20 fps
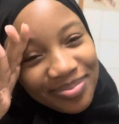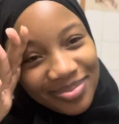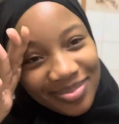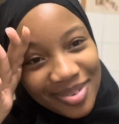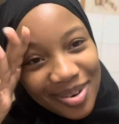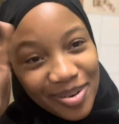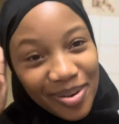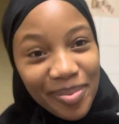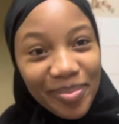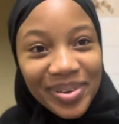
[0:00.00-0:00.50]

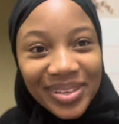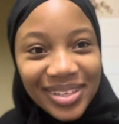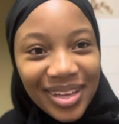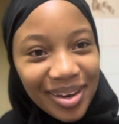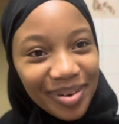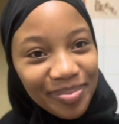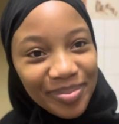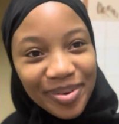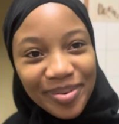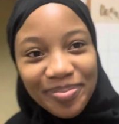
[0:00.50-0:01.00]

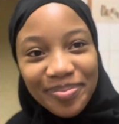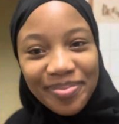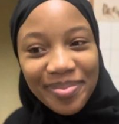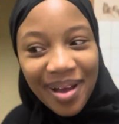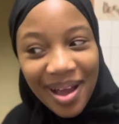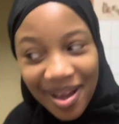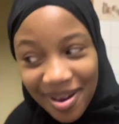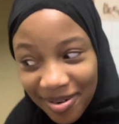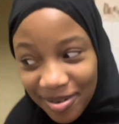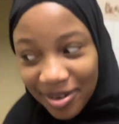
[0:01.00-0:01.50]
Ramadan
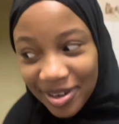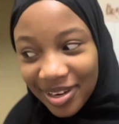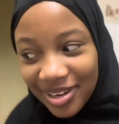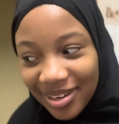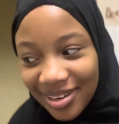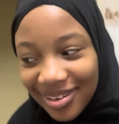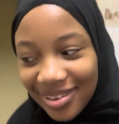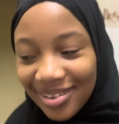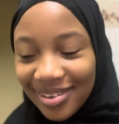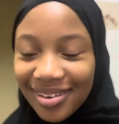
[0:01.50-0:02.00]

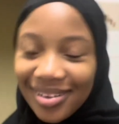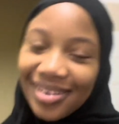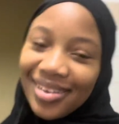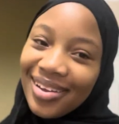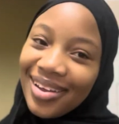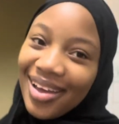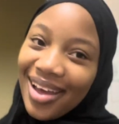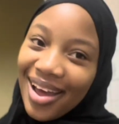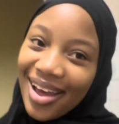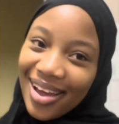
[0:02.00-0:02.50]
Mubarak,
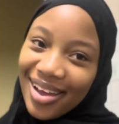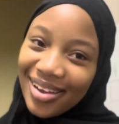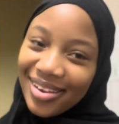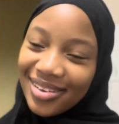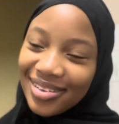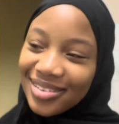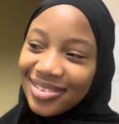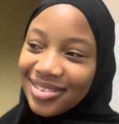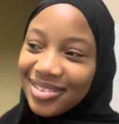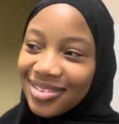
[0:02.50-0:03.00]

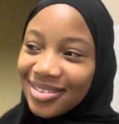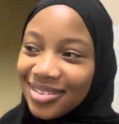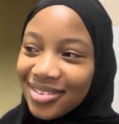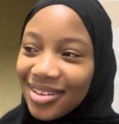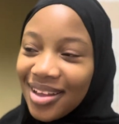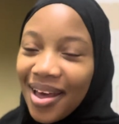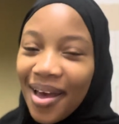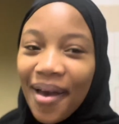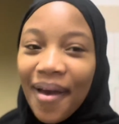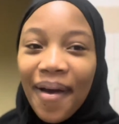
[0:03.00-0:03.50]
guys.
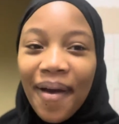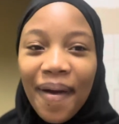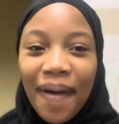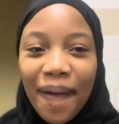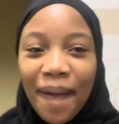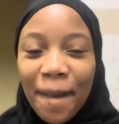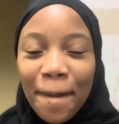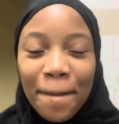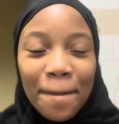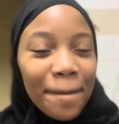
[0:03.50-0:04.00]

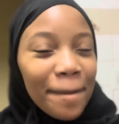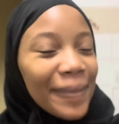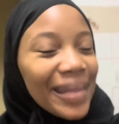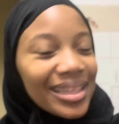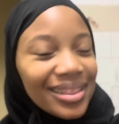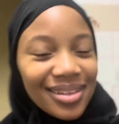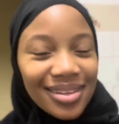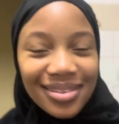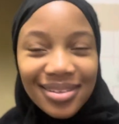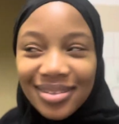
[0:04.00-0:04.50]

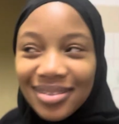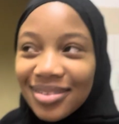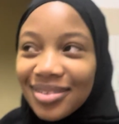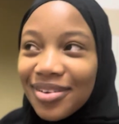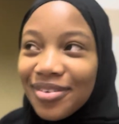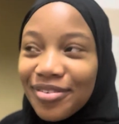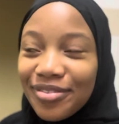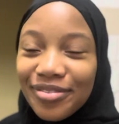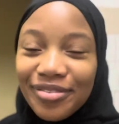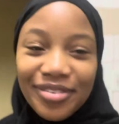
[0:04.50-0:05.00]
This is
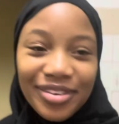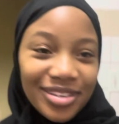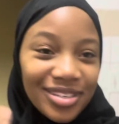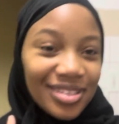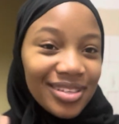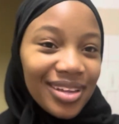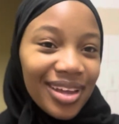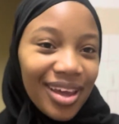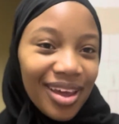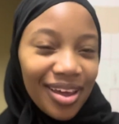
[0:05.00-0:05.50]
the
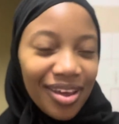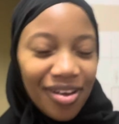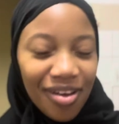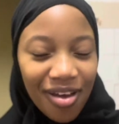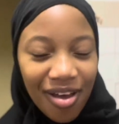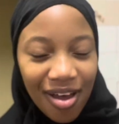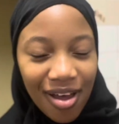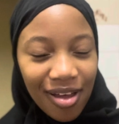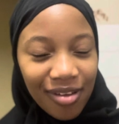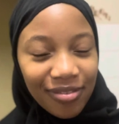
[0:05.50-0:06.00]
first day
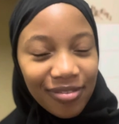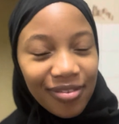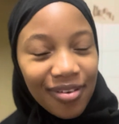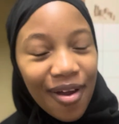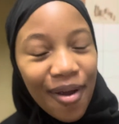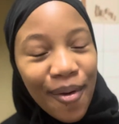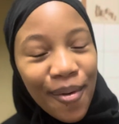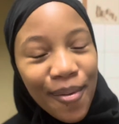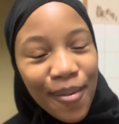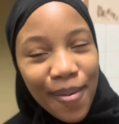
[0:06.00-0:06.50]

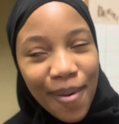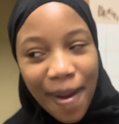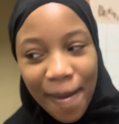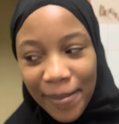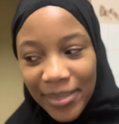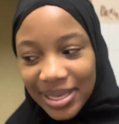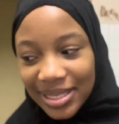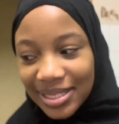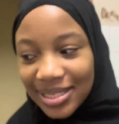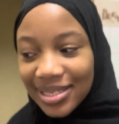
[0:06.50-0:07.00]
of
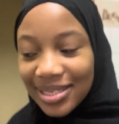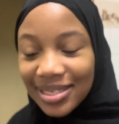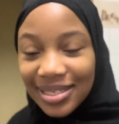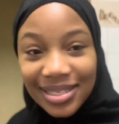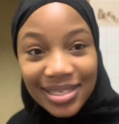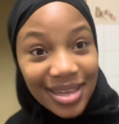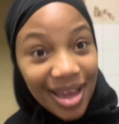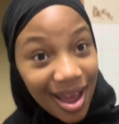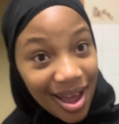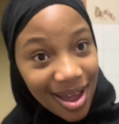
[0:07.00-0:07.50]

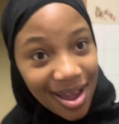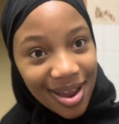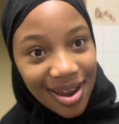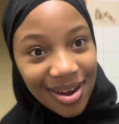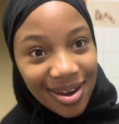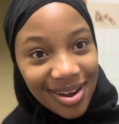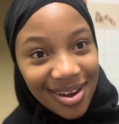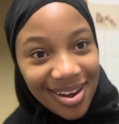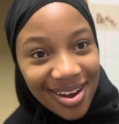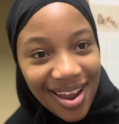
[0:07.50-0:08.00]

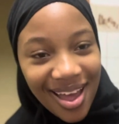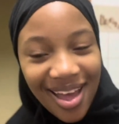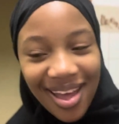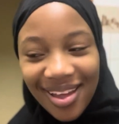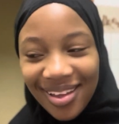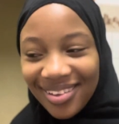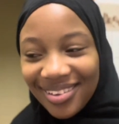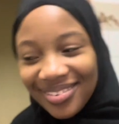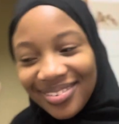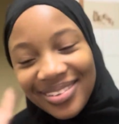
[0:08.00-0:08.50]
Ramadan.
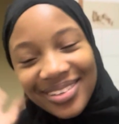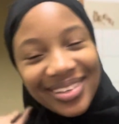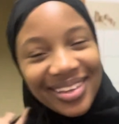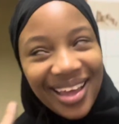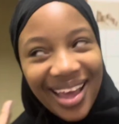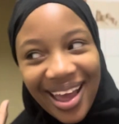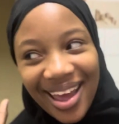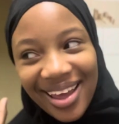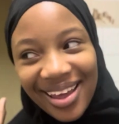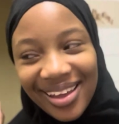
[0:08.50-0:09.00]

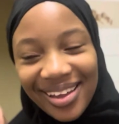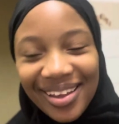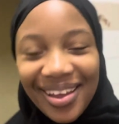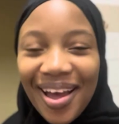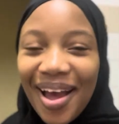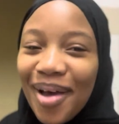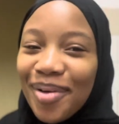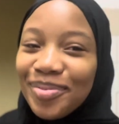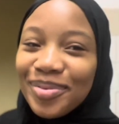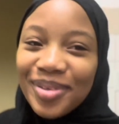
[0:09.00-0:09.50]
Yay,
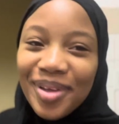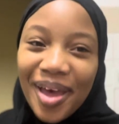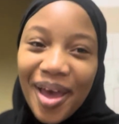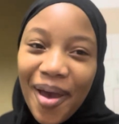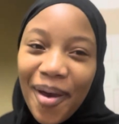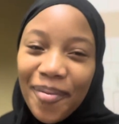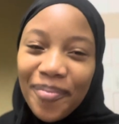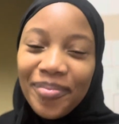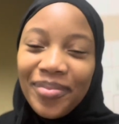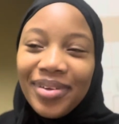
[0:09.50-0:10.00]
I'm so
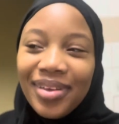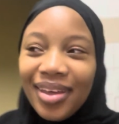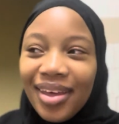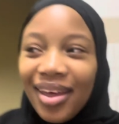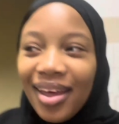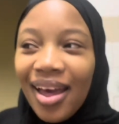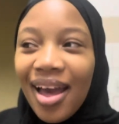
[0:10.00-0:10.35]
happy.